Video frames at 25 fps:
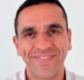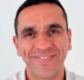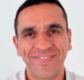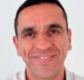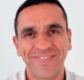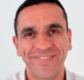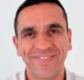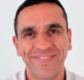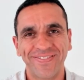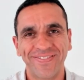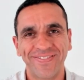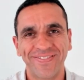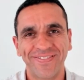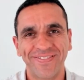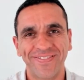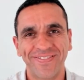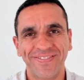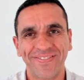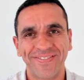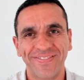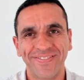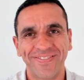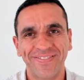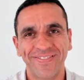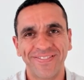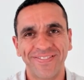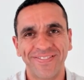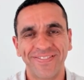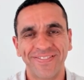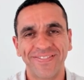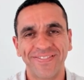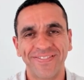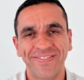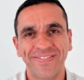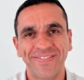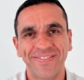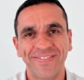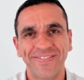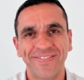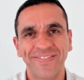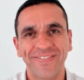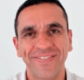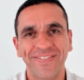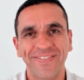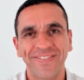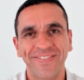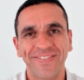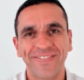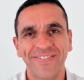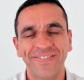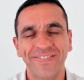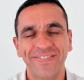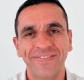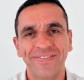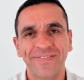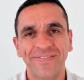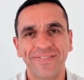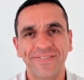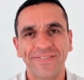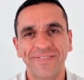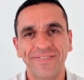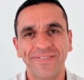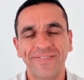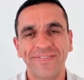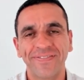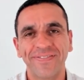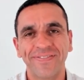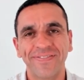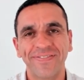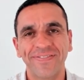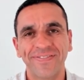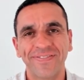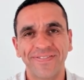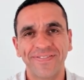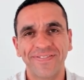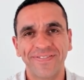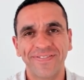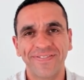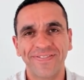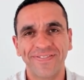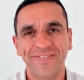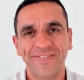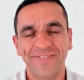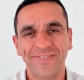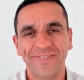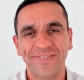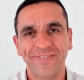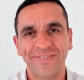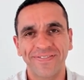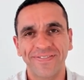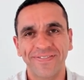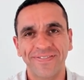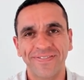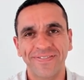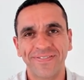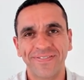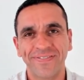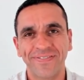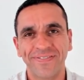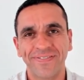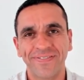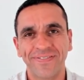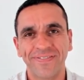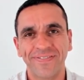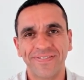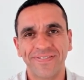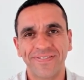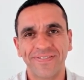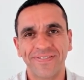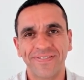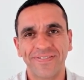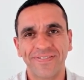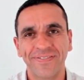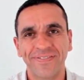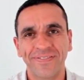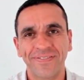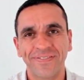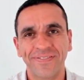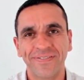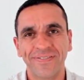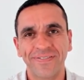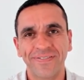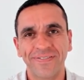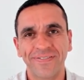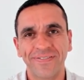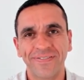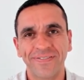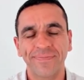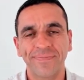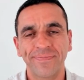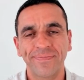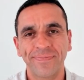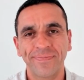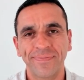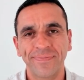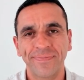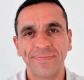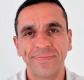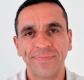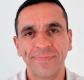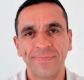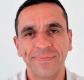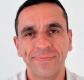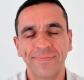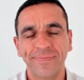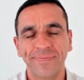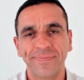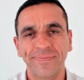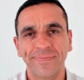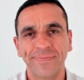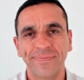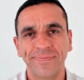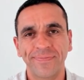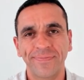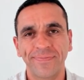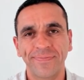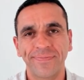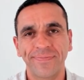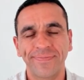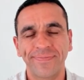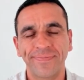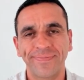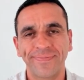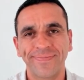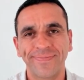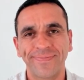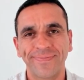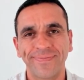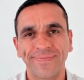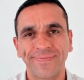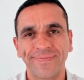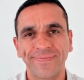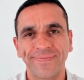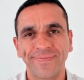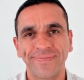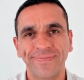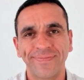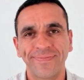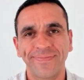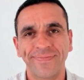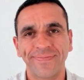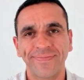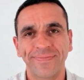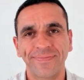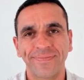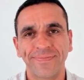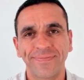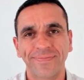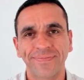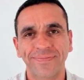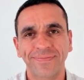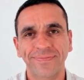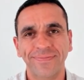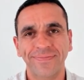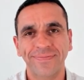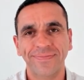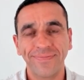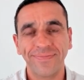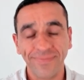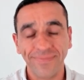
No words are spoken by the person on screen.